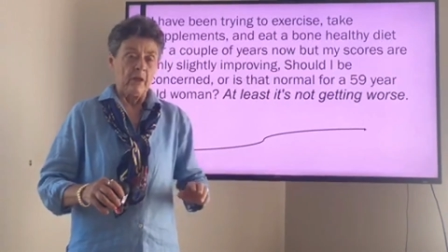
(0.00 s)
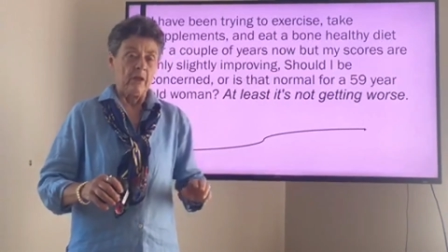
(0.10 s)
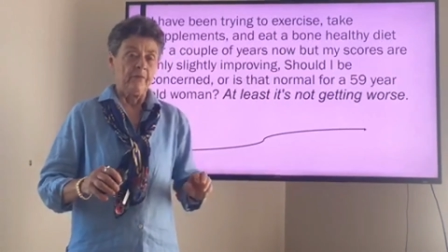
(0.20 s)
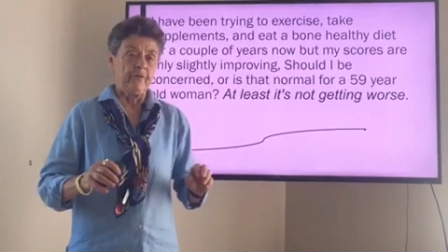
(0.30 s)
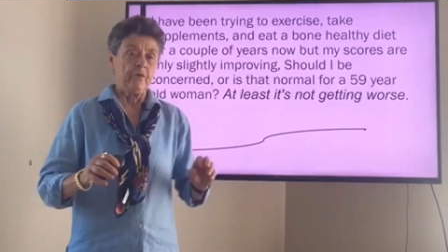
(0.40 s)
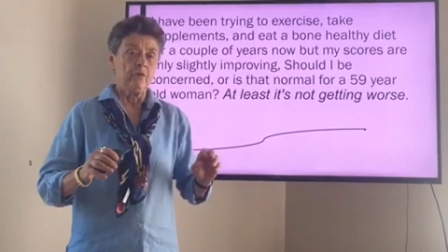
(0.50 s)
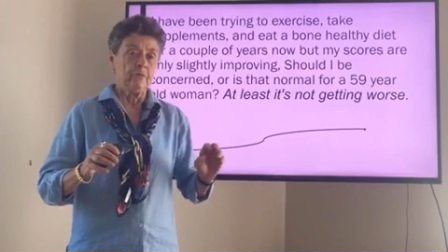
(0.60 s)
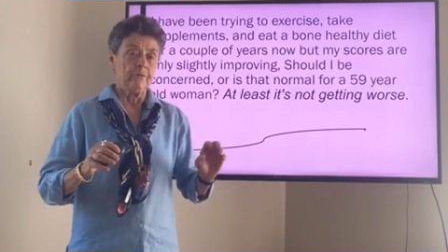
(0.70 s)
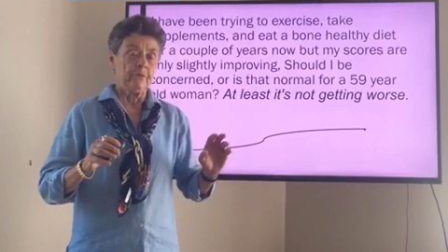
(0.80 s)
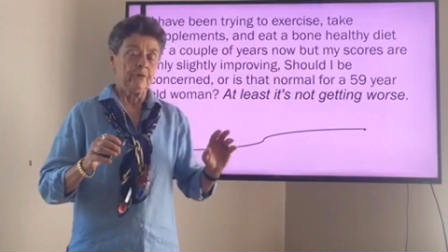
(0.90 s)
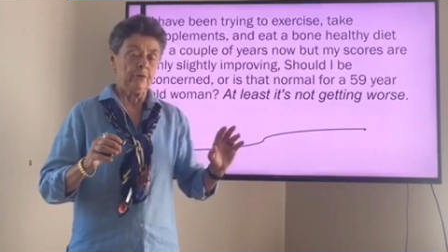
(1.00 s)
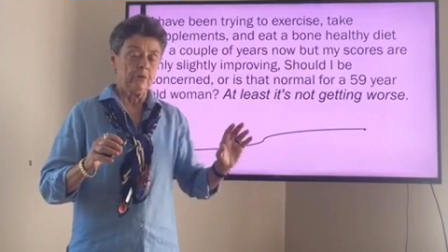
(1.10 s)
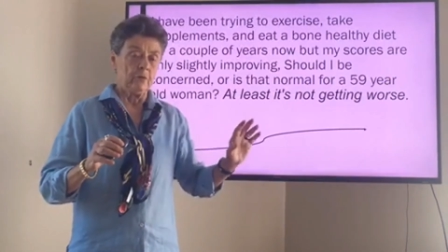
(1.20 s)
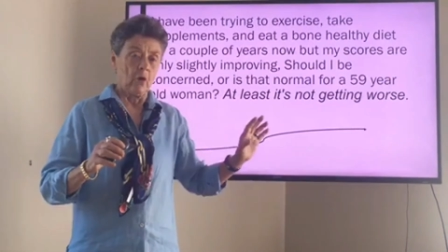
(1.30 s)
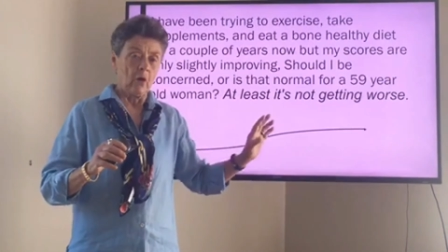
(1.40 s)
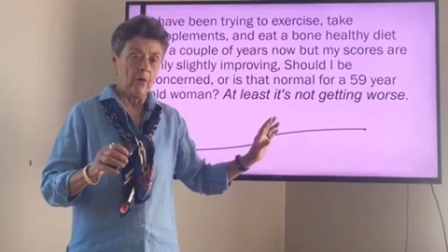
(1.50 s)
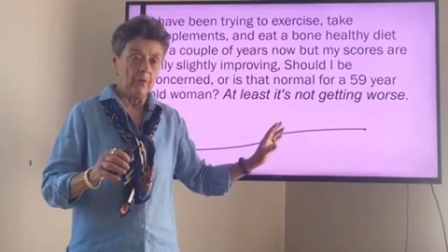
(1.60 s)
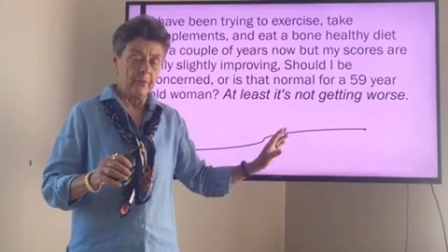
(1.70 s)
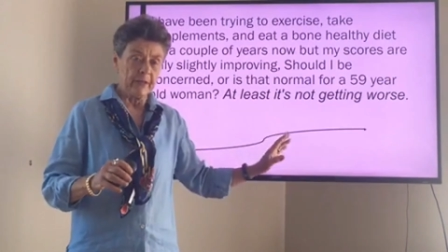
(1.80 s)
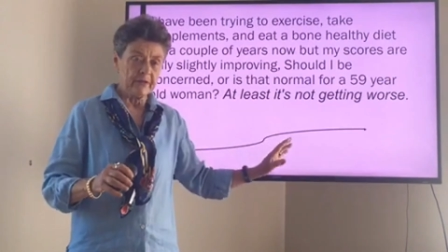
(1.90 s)
if you do all
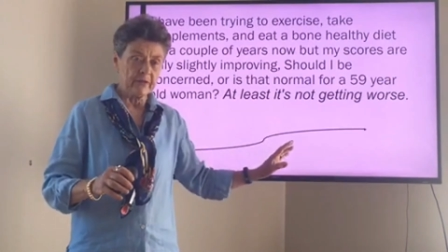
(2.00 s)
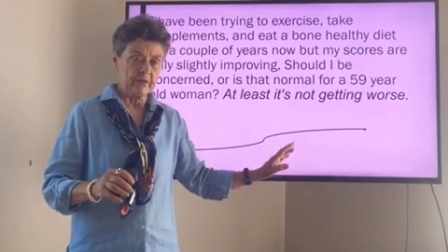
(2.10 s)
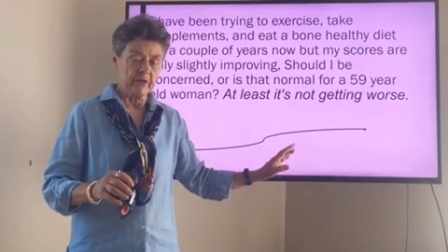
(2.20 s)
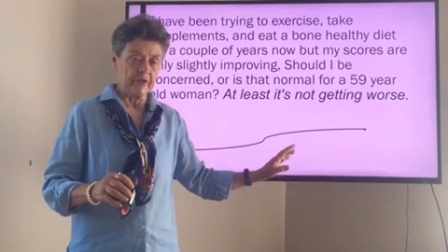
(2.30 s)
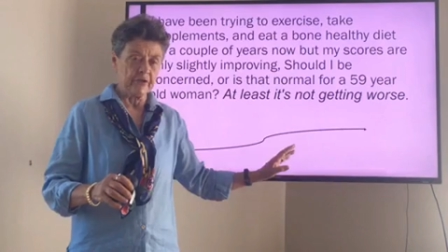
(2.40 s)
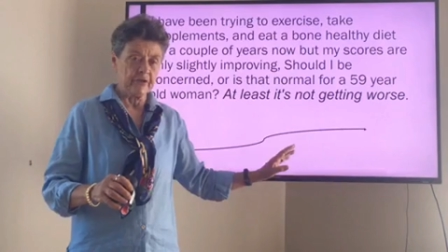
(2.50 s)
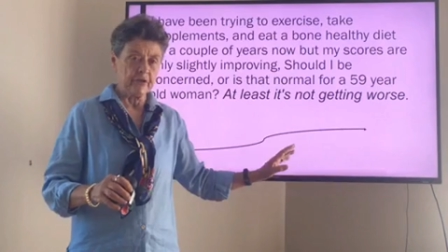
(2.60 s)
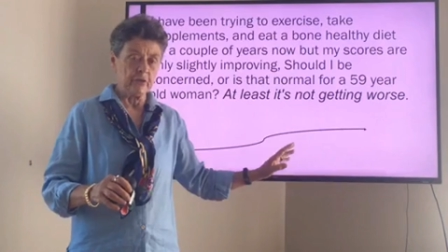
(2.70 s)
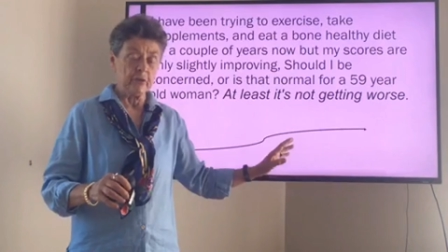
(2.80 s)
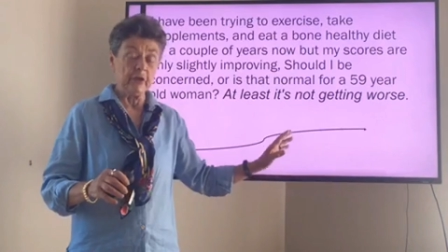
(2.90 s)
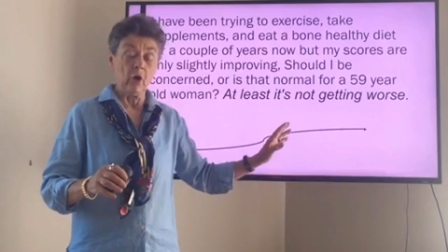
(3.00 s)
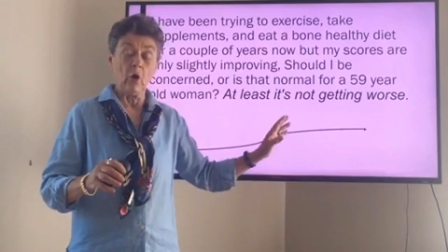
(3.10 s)
the basics like she's doing,